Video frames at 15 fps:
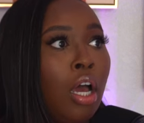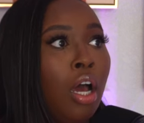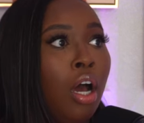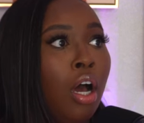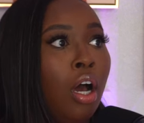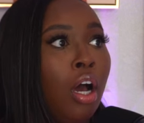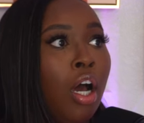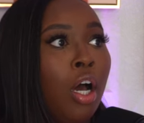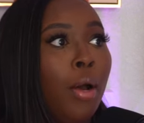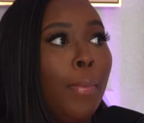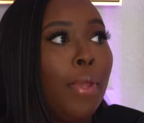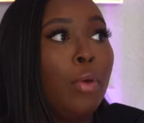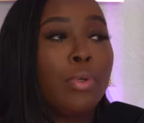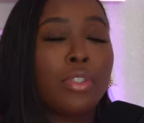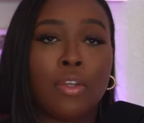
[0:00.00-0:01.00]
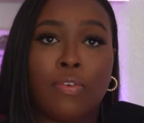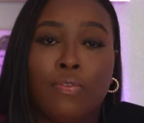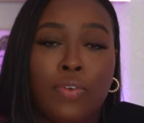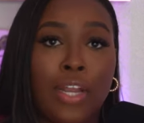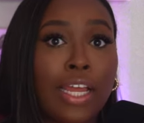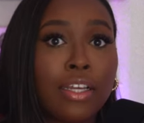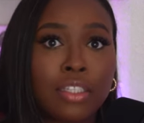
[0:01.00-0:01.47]
It was a
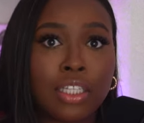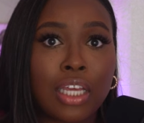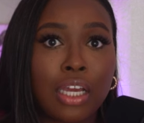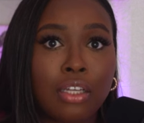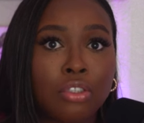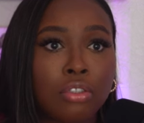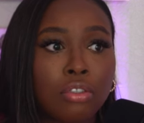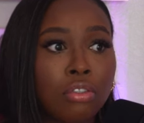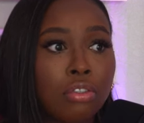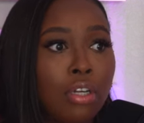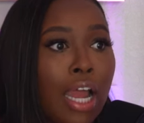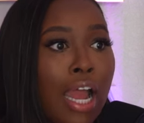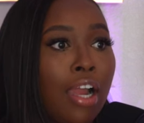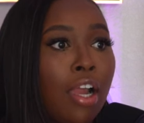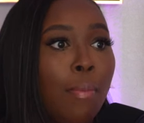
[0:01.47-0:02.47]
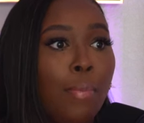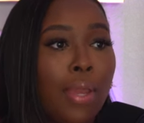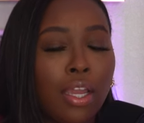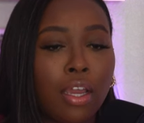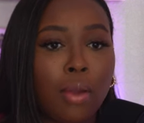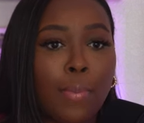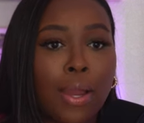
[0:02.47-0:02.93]
flex schedule. I could
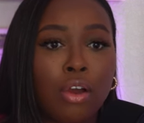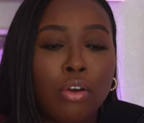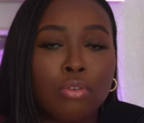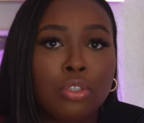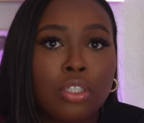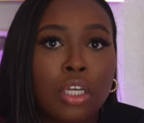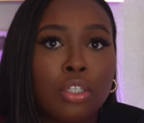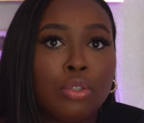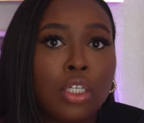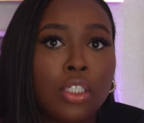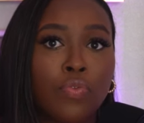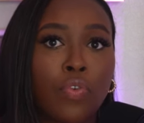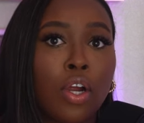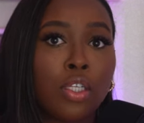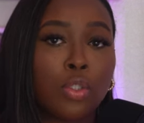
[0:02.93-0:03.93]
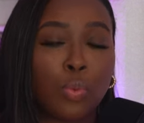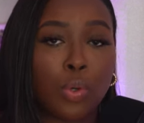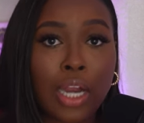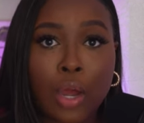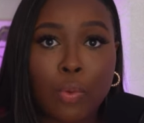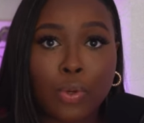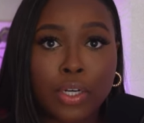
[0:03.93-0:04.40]
make up my own schedule as far as what
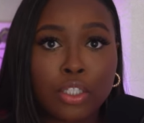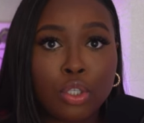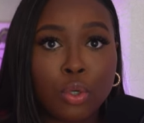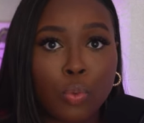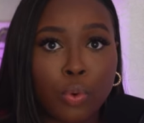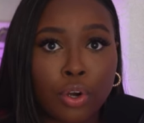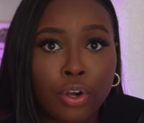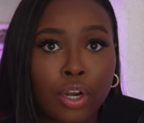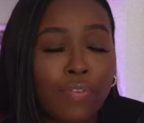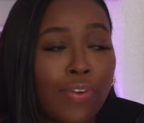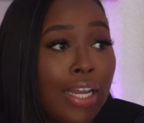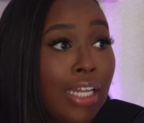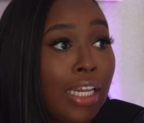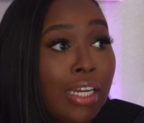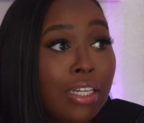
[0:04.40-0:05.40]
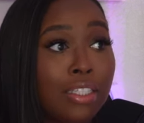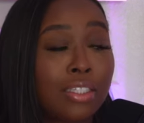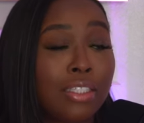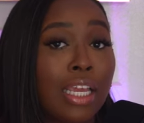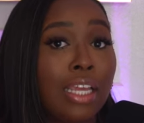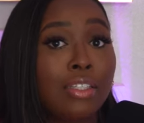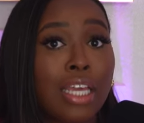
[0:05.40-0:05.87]
I wanted to work. If I needed to
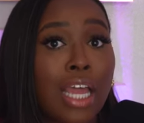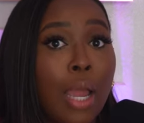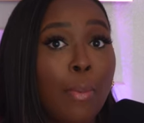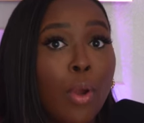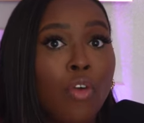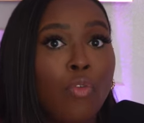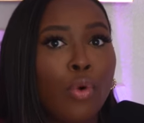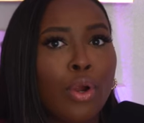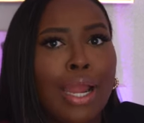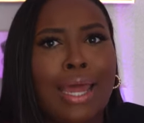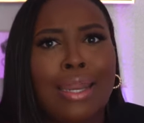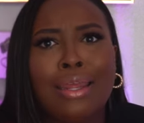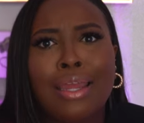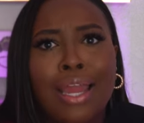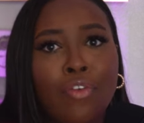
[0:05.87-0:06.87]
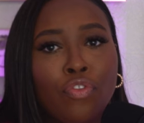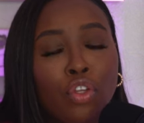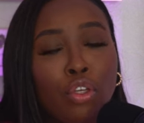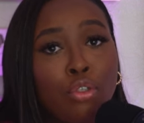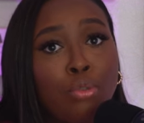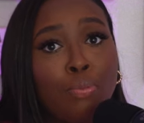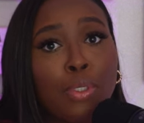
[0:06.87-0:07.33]
take time off work, I didn't have to
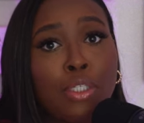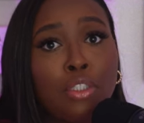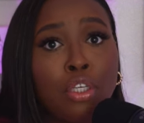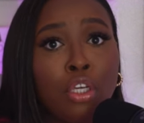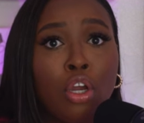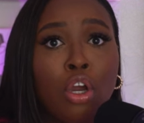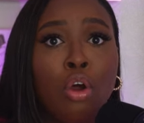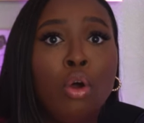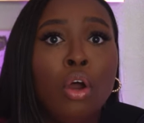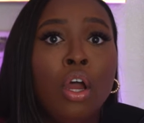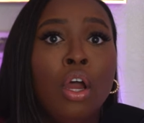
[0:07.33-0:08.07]
use PTO.